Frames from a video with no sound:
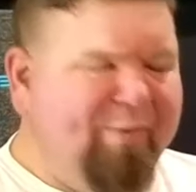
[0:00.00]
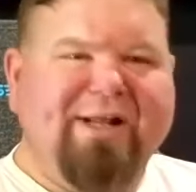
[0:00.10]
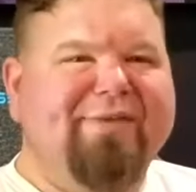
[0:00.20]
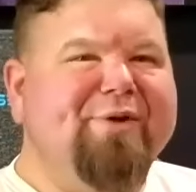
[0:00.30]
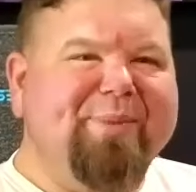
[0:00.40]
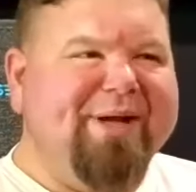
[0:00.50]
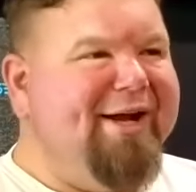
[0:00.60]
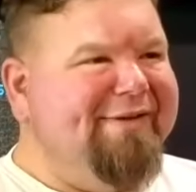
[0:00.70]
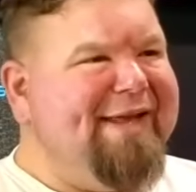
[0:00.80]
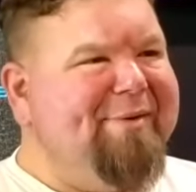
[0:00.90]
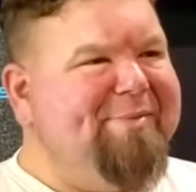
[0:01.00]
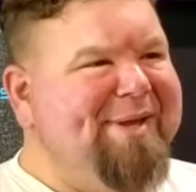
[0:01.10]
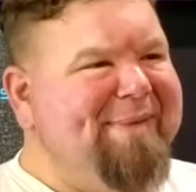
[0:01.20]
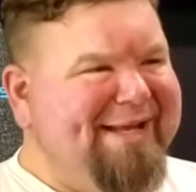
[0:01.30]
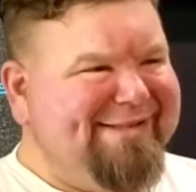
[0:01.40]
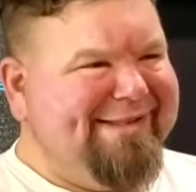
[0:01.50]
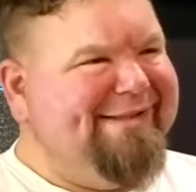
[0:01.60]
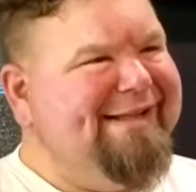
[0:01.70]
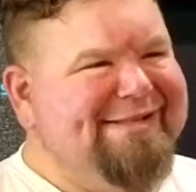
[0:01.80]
I want to give you a big hug. That would be amazing.